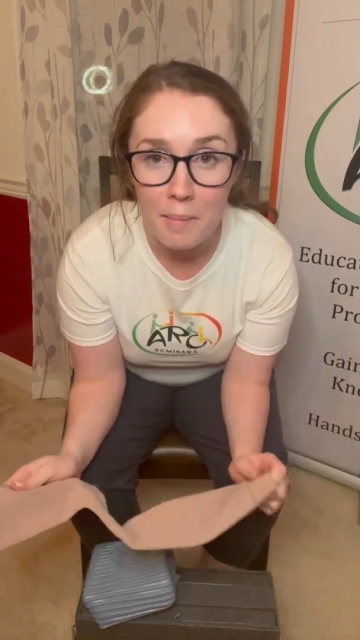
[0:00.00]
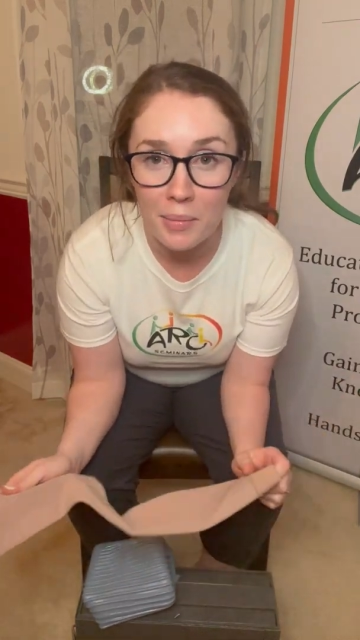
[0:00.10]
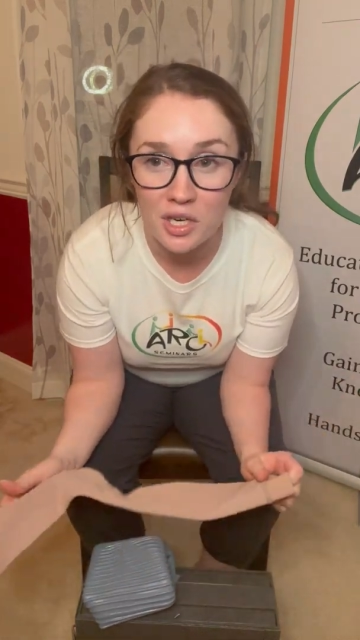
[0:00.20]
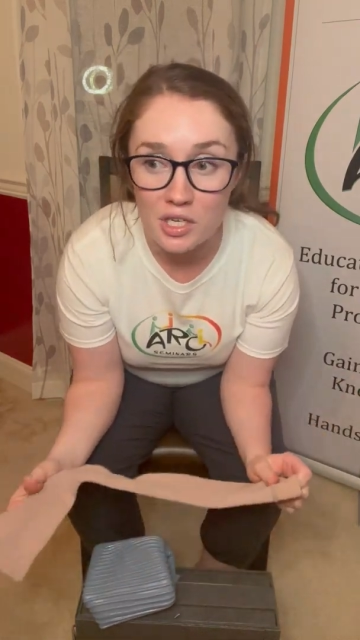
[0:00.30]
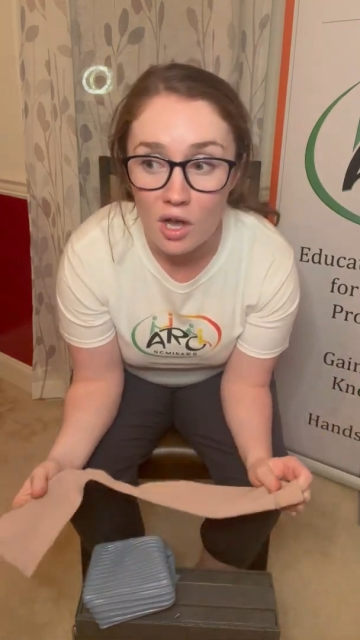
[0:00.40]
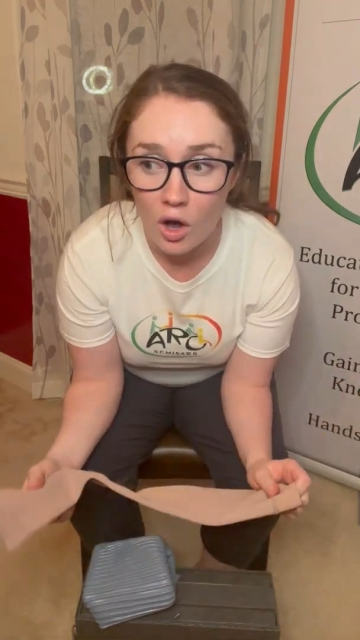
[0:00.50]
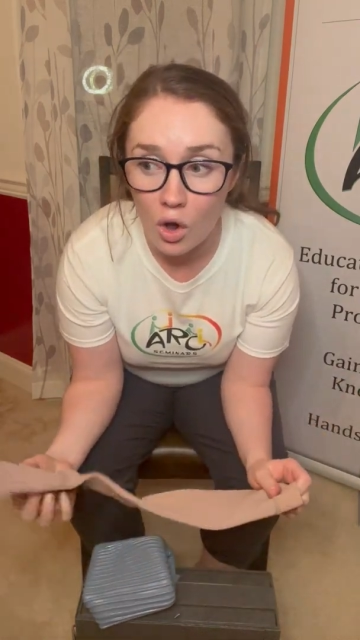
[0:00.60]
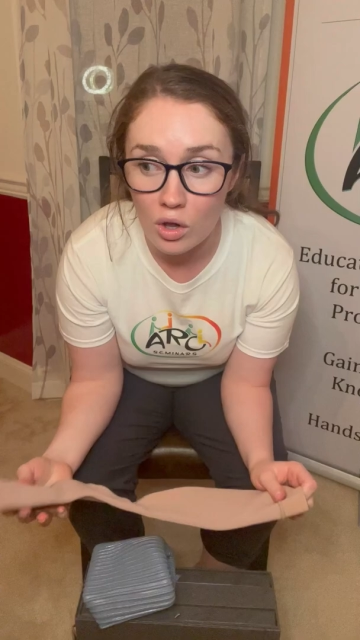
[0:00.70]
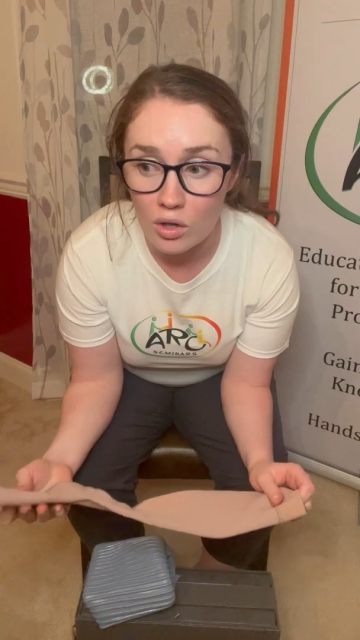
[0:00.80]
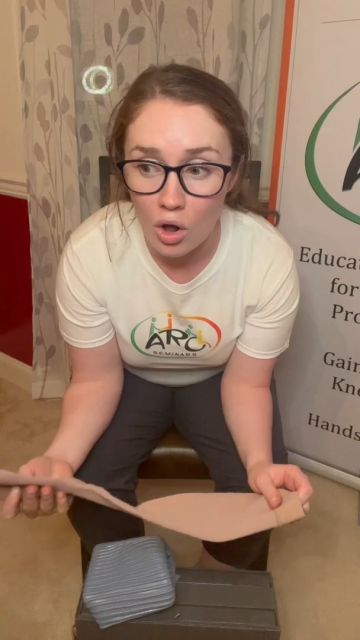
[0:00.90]
but
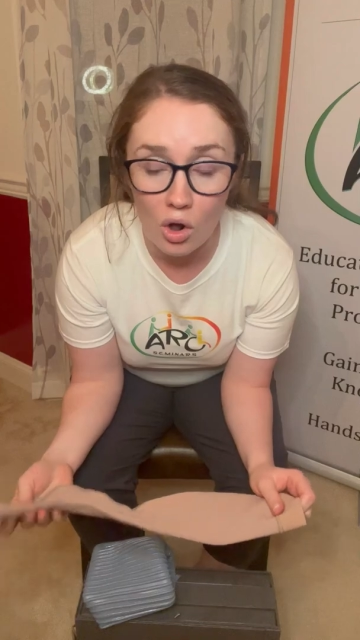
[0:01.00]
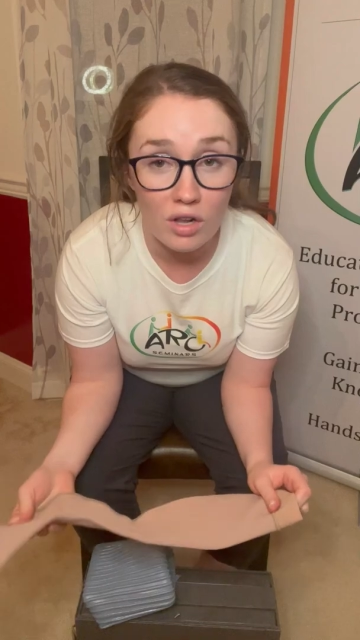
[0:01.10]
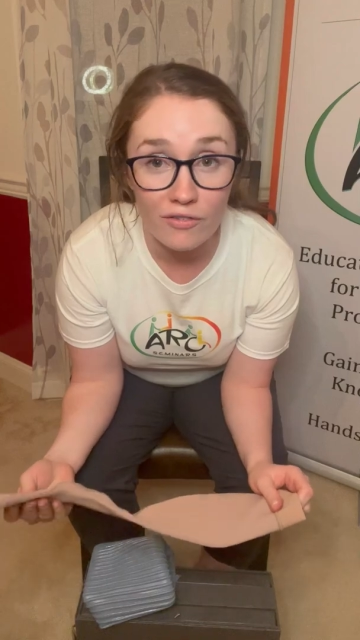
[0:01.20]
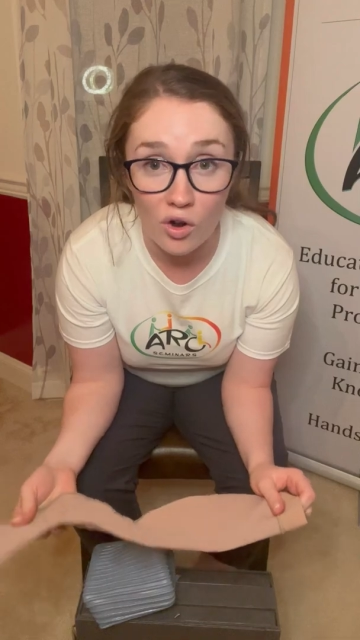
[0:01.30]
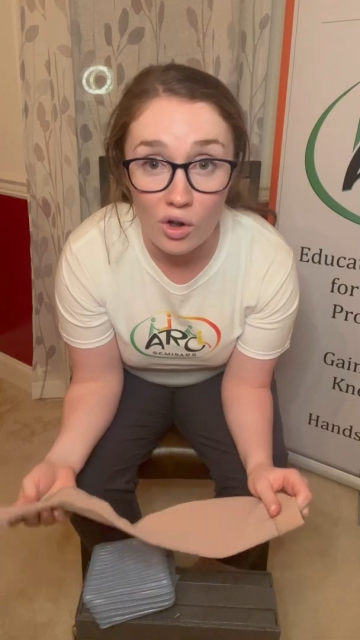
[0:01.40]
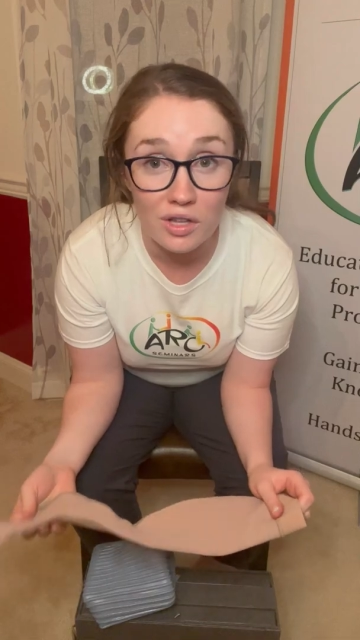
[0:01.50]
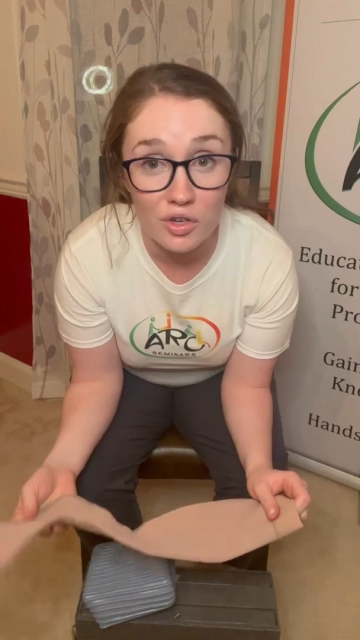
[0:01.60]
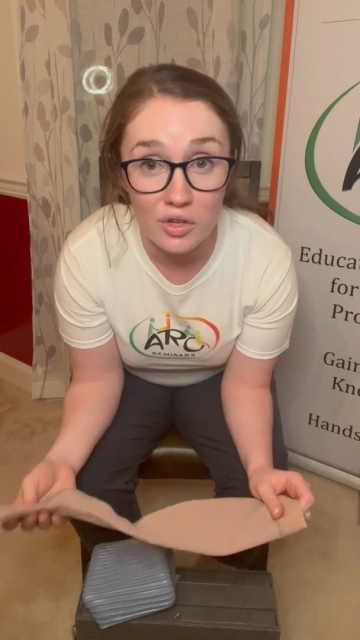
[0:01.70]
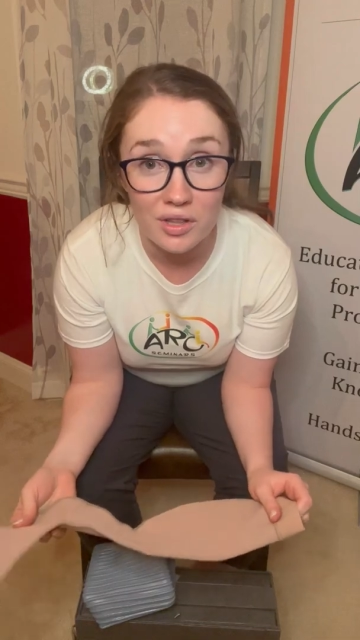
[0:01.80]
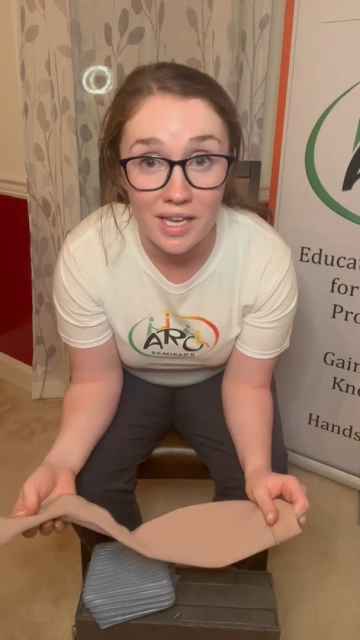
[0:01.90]
for all the
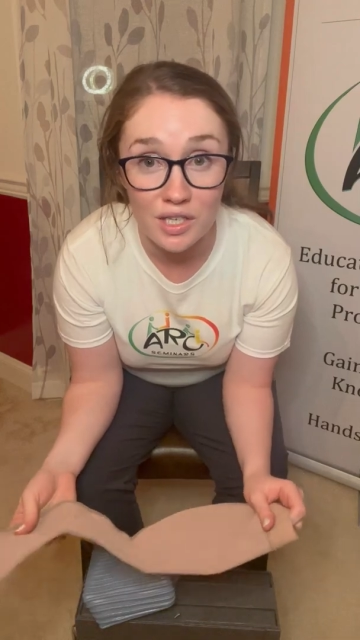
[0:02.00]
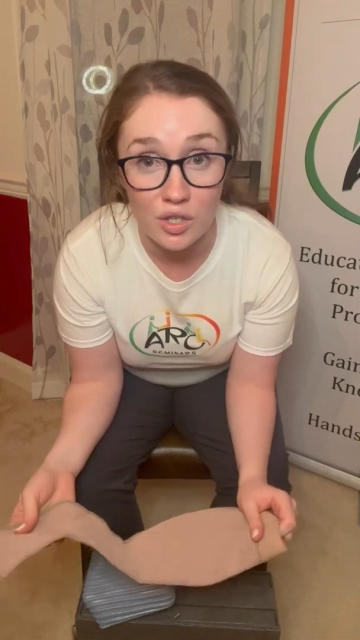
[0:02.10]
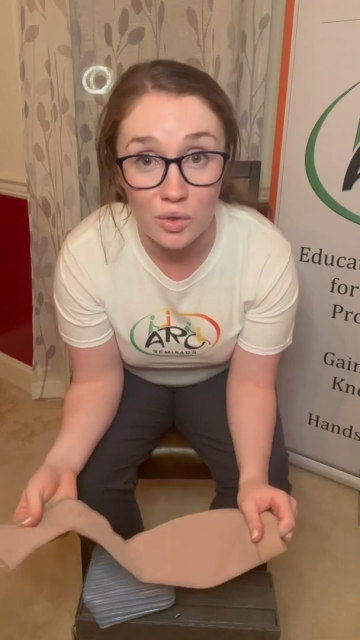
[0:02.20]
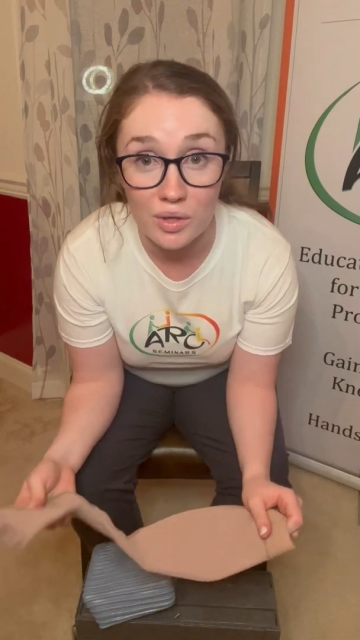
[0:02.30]
good they do,